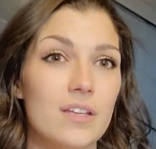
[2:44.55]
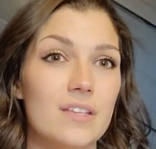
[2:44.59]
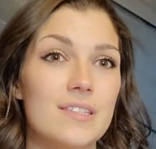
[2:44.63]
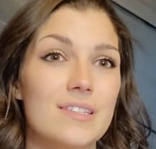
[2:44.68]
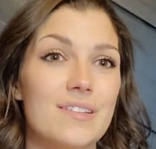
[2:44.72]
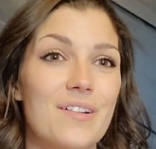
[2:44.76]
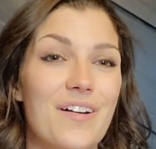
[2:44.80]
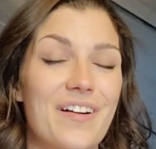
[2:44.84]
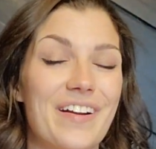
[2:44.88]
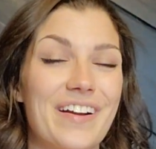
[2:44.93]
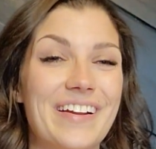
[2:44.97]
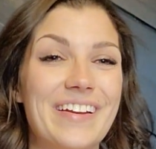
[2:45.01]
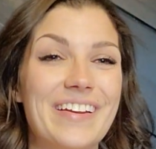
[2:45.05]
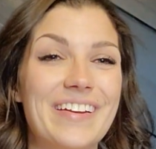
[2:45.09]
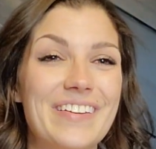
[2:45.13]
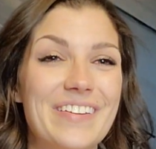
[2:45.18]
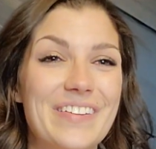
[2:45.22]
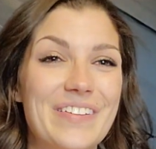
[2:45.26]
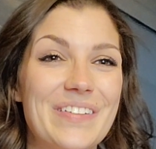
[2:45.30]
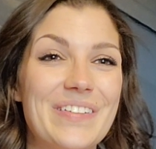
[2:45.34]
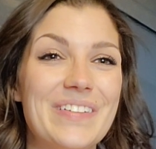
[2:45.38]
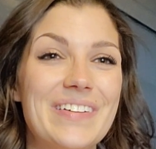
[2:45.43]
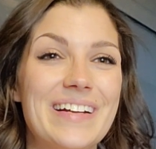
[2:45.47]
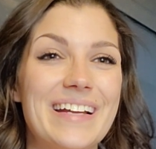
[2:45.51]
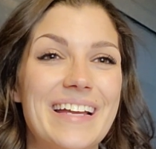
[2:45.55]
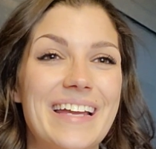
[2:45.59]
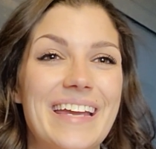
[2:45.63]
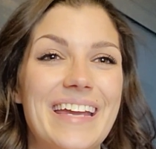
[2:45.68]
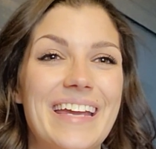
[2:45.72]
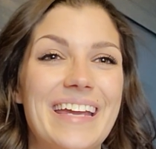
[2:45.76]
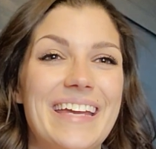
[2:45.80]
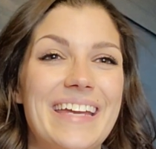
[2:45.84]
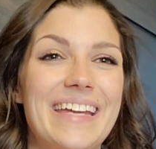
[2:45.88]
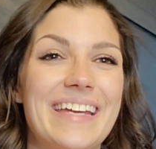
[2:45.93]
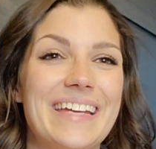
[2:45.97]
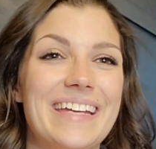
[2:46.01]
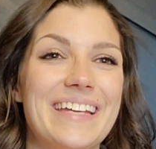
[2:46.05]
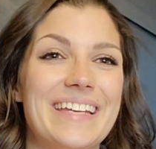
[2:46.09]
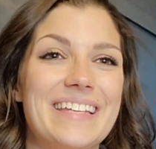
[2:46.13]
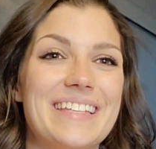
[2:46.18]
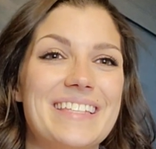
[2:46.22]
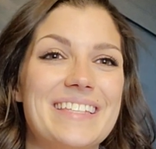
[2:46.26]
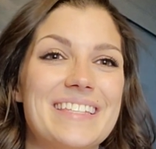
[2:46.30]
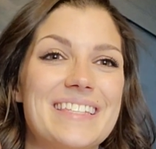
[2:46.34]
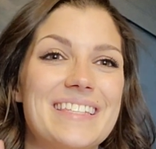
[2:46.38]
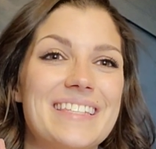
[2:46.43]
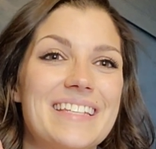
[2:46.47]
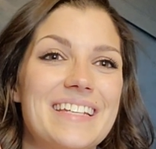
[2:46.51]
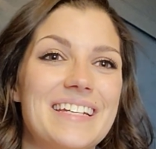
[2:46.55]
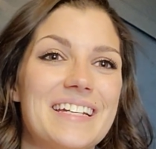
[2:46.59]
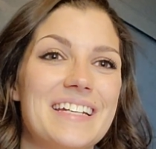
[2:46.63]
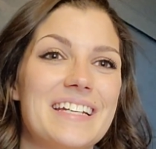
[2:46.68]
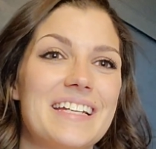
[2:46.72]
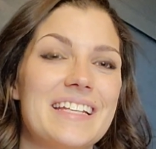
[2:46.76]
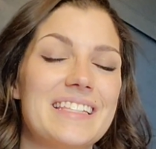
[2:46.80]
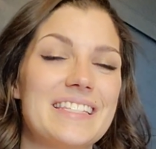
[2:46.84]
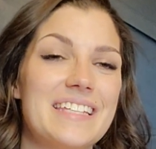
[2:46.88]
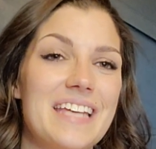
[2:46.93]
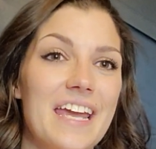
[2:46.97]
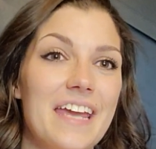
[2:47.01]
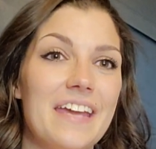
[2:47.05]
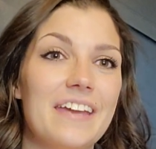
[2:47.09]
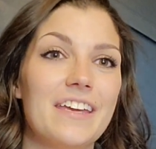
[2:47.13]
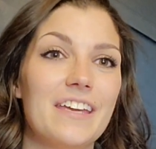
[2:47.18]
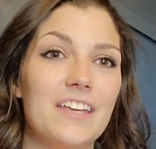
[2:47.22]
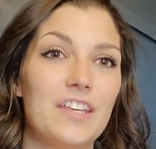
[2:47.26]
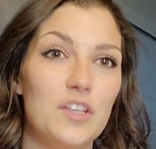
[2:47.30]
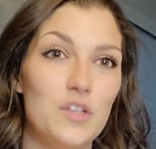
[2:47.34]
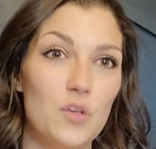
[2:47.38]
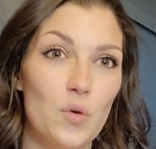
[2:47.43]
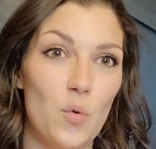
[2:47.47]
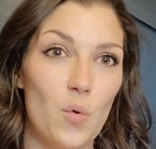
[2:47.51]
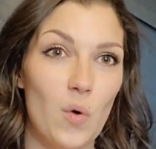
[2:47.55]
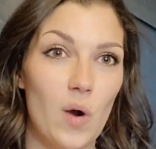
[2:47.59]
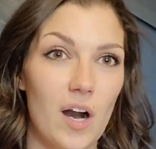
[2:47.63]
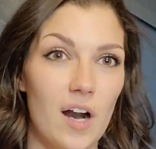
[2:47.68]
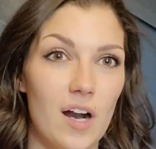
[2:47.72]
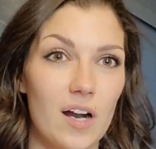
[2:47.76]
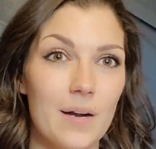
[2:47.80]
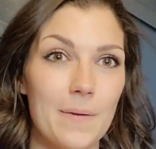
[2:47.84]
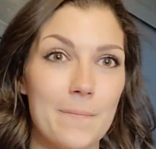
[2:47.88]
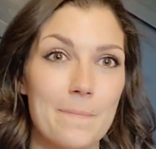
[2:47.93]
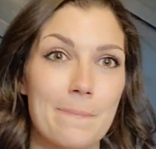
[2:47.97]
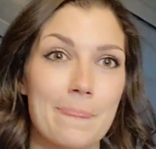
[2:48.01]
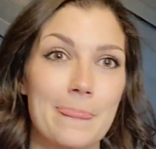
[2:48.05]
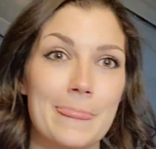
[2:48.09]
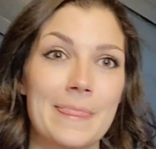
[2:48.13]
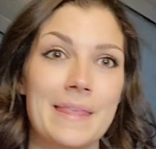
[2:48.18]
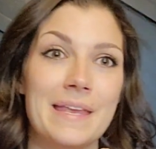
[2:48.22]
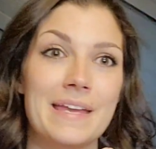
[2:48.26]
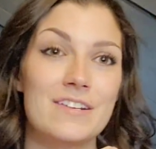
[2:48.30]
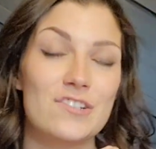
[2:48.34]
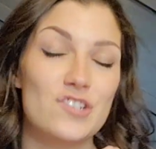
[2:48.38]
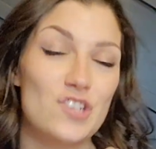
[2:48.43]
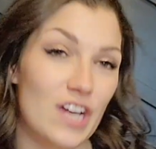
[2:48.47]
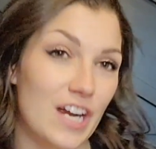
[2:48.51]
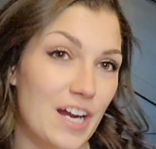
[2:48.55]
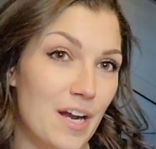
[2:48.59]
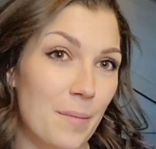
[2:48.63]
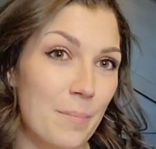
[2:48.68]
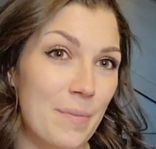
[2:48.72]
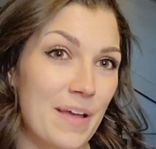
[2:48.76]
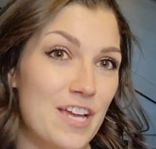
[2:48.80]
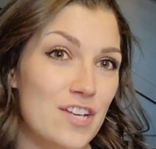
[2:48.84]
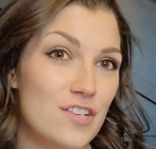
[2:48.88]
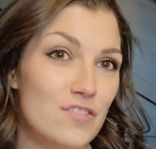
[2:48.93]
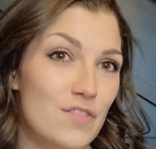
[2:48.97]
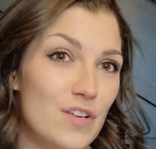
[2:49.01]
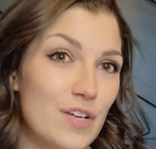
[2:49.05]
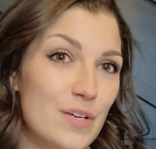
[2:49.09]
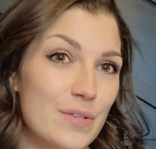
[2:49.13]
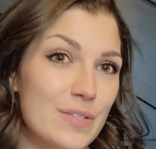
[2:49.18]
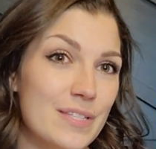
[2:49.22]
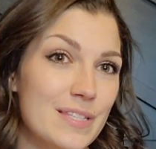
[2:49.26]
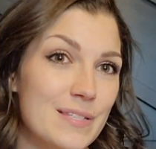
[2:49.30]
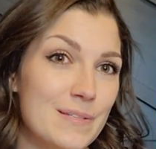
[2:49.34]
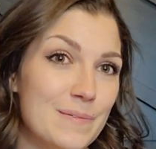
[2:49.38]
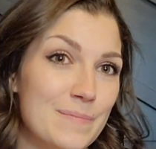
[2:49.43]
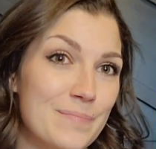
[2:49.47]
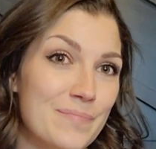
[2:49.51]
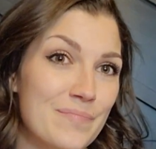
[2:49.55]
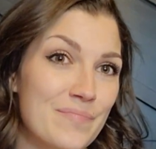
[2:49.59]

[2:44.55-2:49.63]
So all you're going to do is take your checkout page views